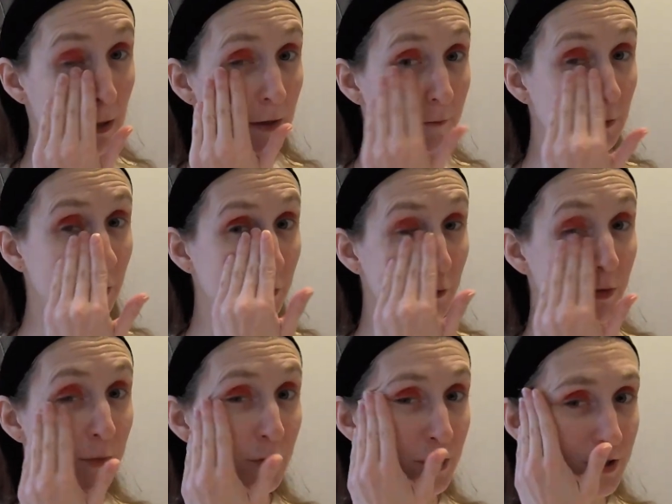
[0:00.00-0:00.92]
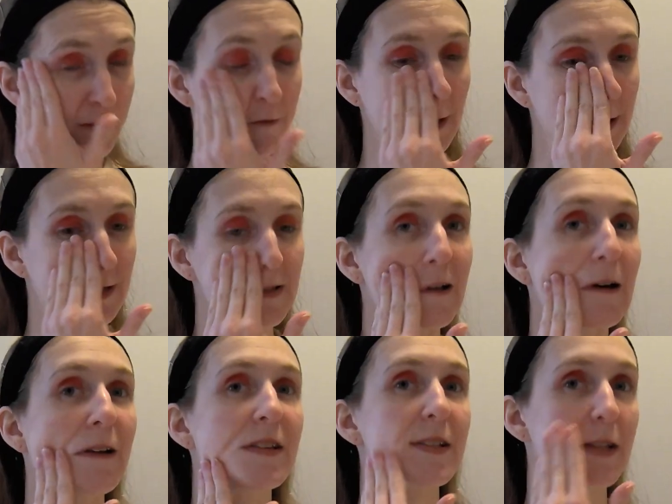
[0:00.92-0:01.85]
If you don't know the Merchant of Venice,
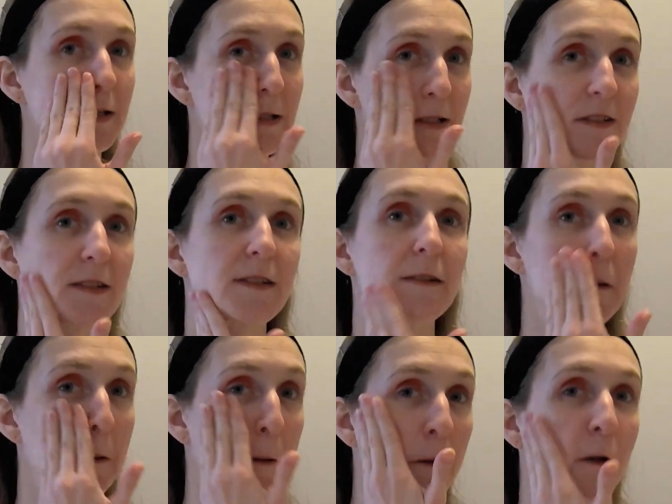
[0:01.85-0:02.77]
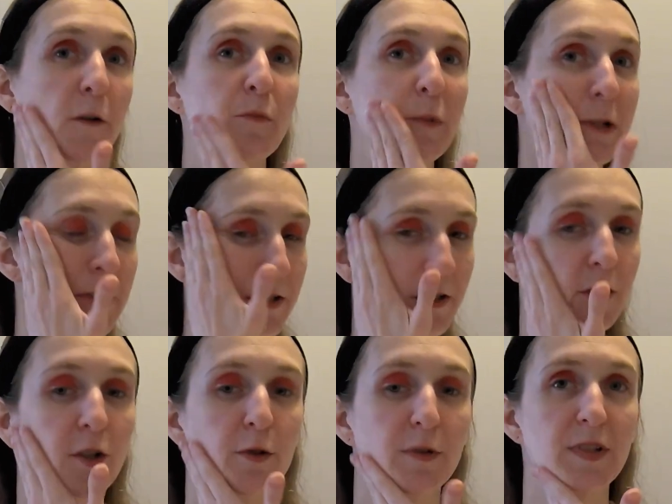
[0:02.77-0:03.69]
the sentence, you might still
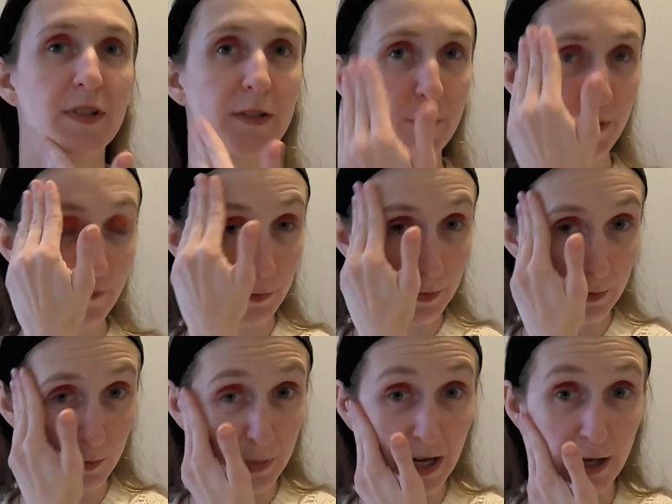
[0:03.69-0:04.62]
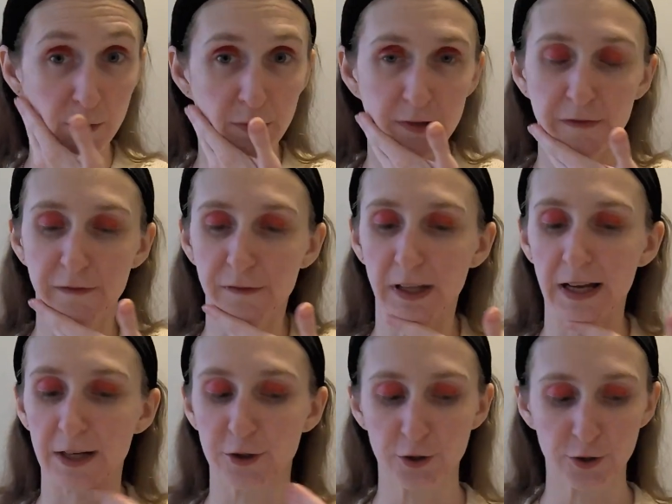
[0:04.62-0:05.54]
know it's the proverbial pound of
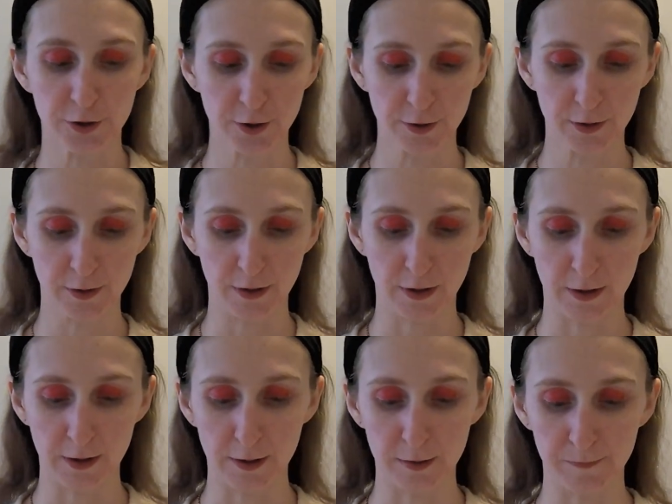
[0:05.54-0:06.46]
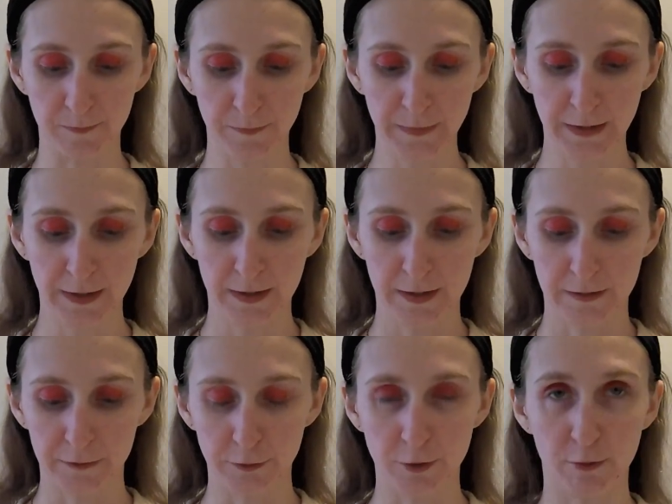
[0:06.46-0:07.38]
flesh.
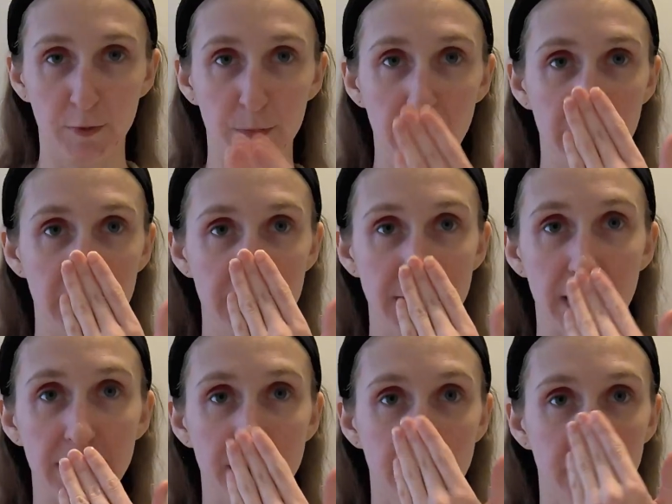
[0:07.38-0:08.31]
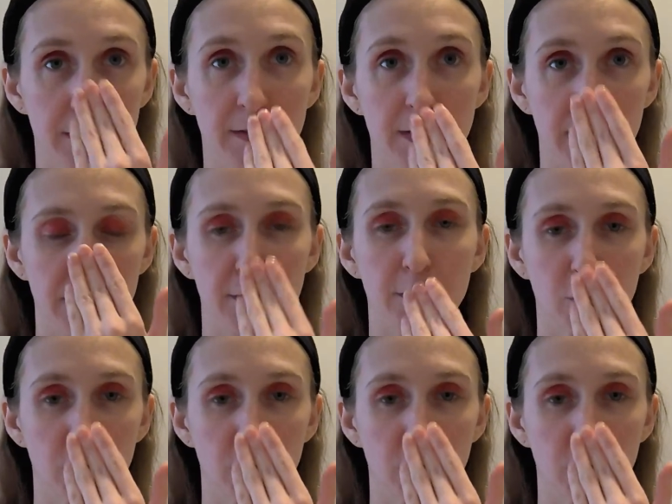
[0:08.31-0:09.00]
If you don't repay a debt, then the